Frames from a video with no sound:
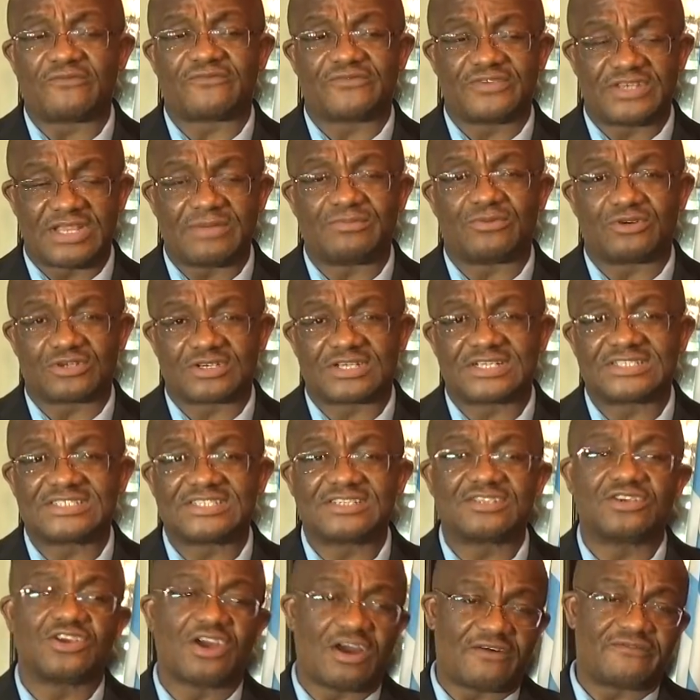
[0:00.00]

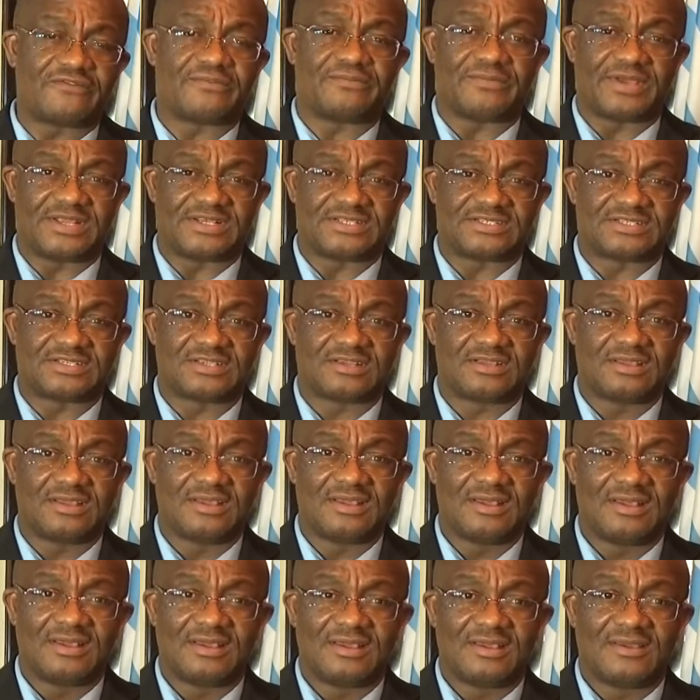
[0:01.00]
democratic government,
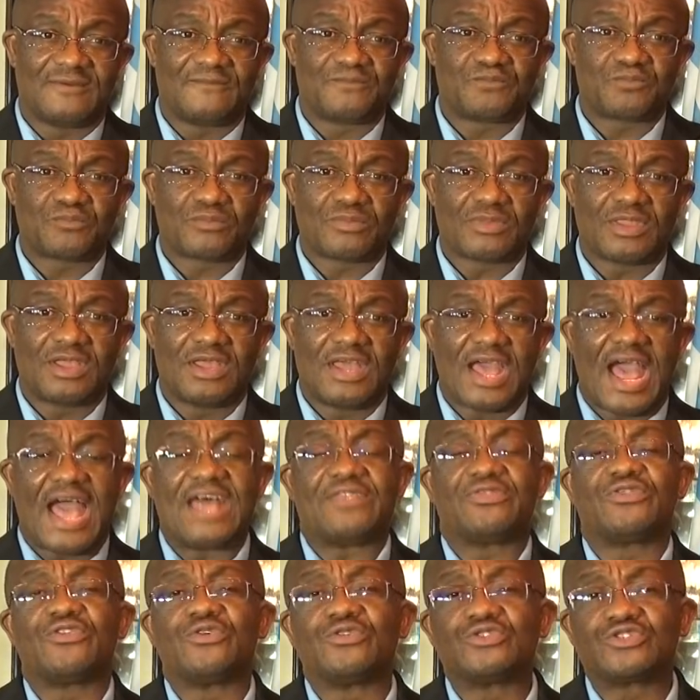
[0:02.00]

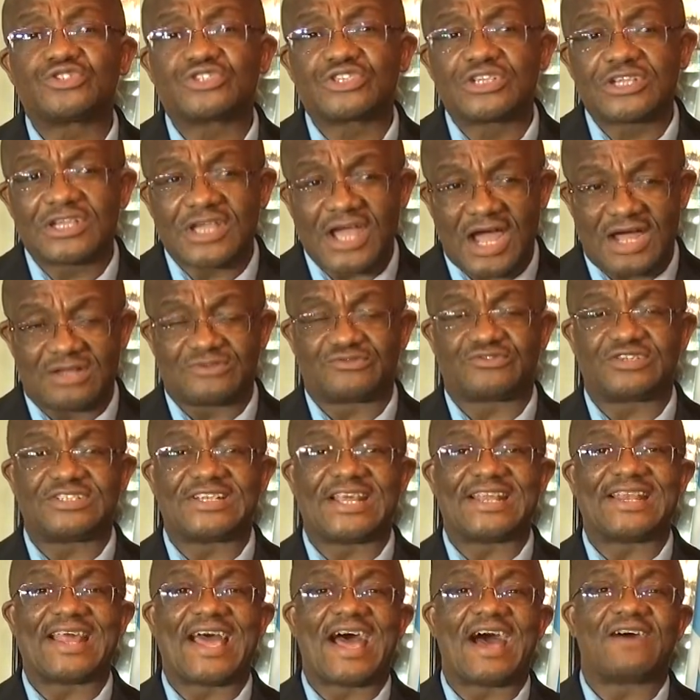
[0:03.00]
and those countries
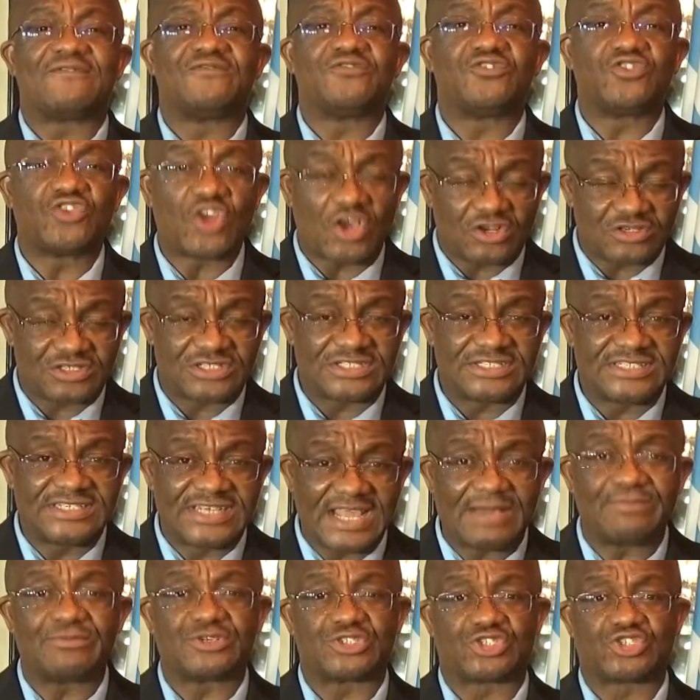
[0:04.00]
that have not
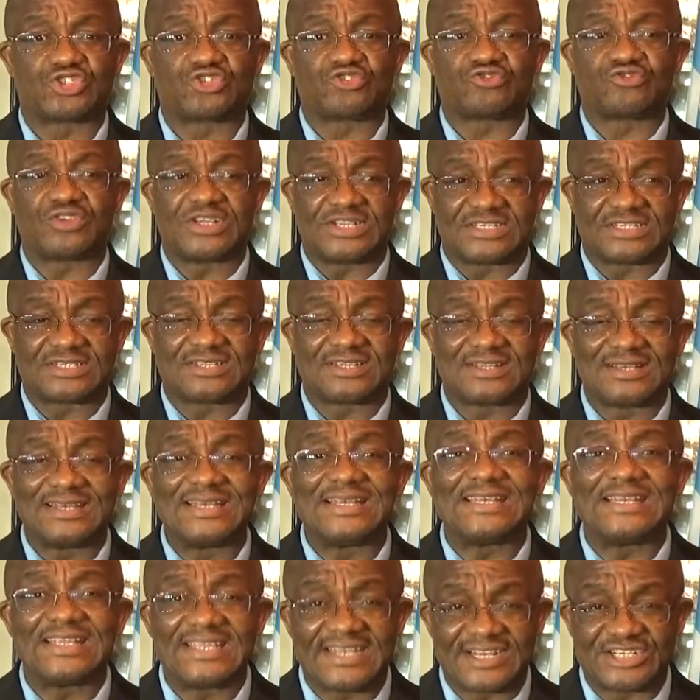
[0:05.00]
demonstrated
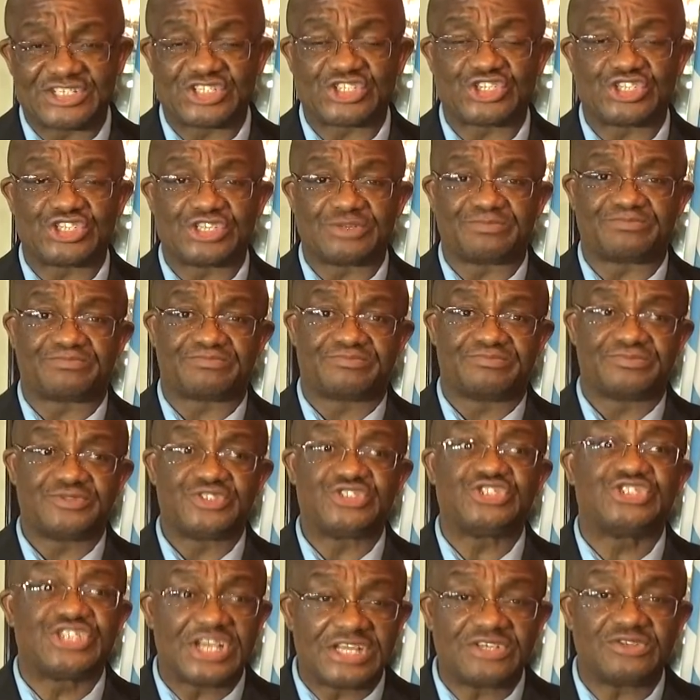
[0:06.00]
leadership,
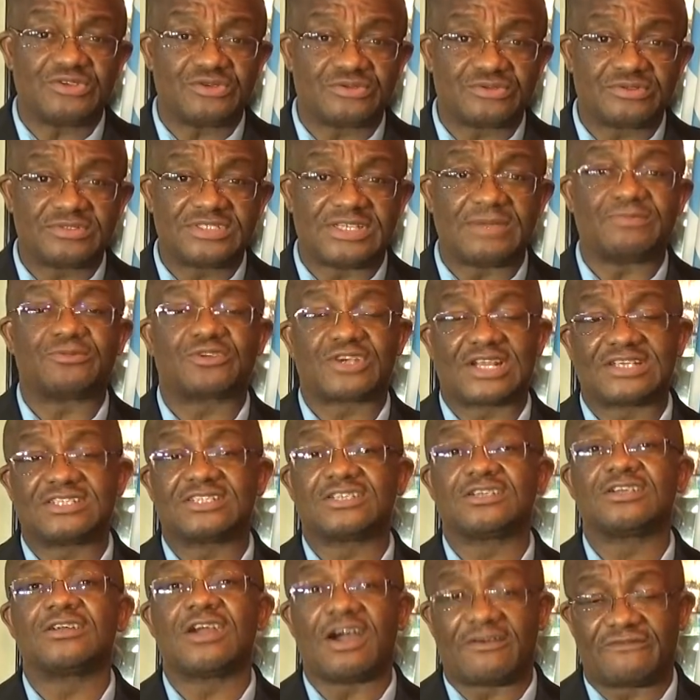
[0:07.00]
genuine
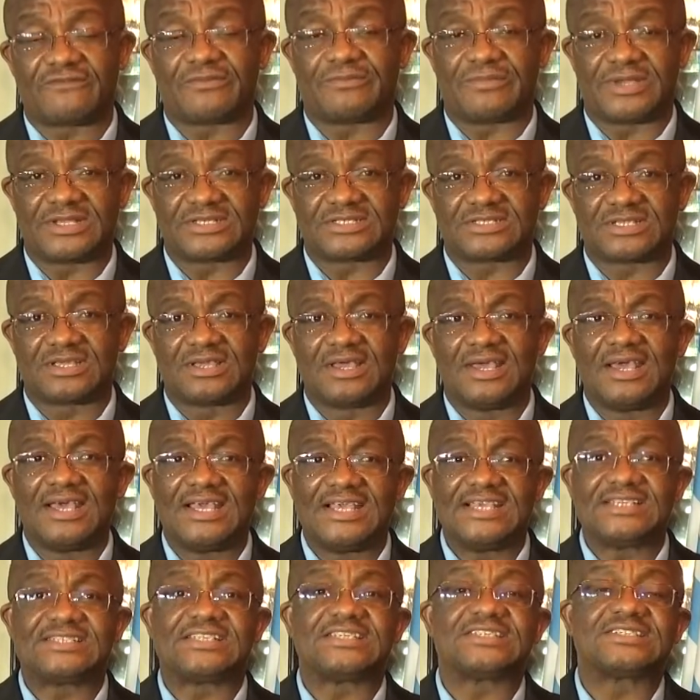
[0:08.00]
democratic government,
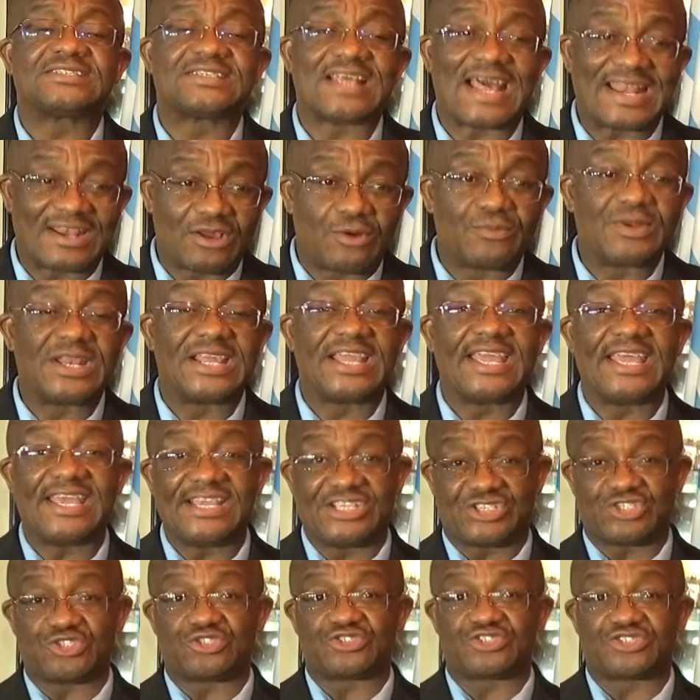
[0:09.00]
it is an
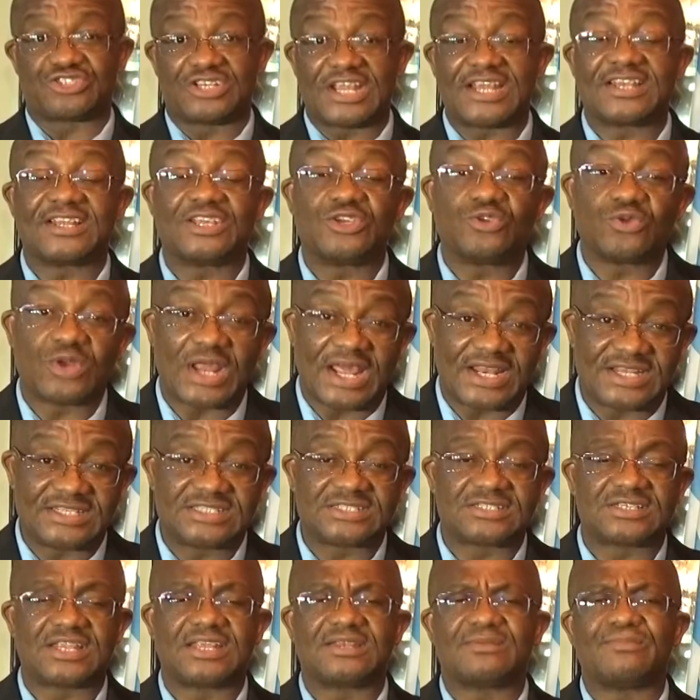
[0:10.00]
obligation that the United
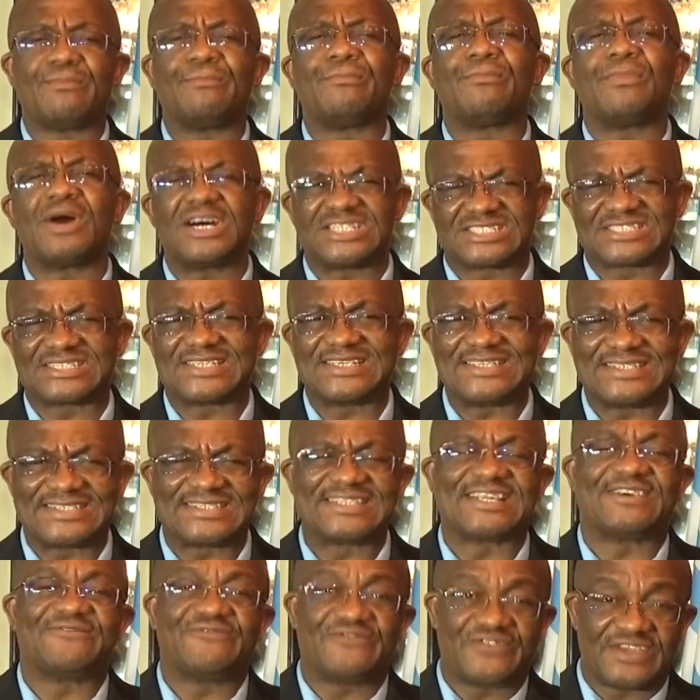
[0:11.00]
States must
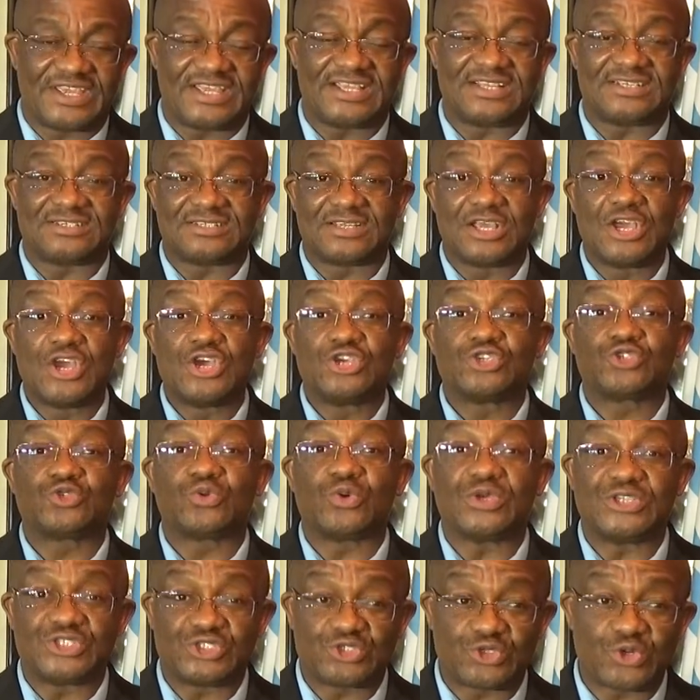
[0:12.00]
intervene to
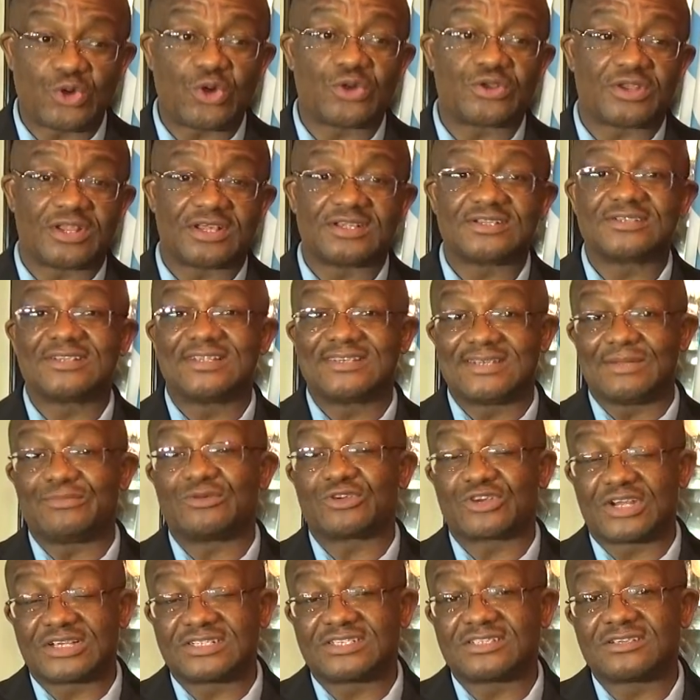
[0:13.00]
ensure that
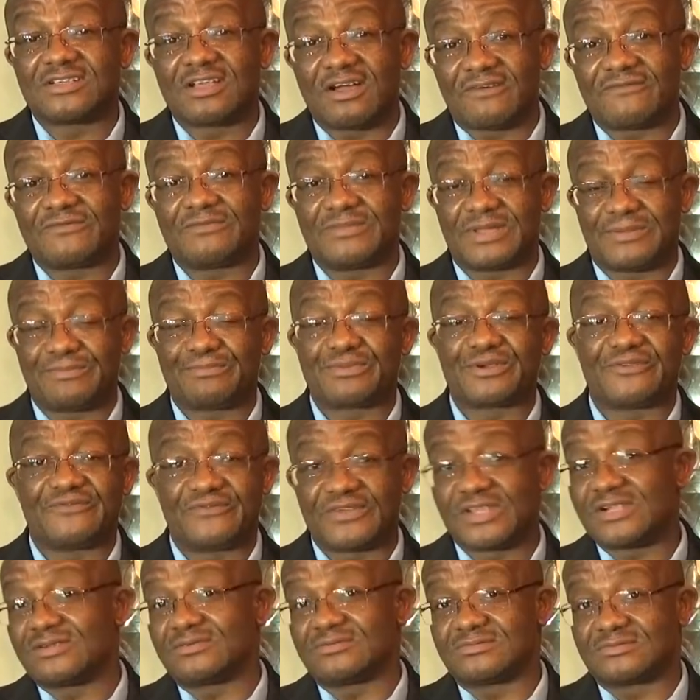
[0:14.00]
democratic government
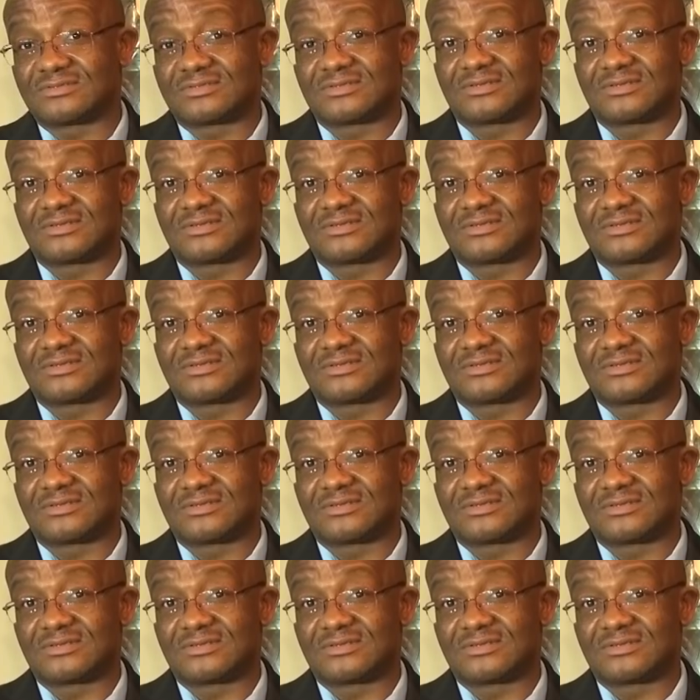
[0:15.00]
prevailed.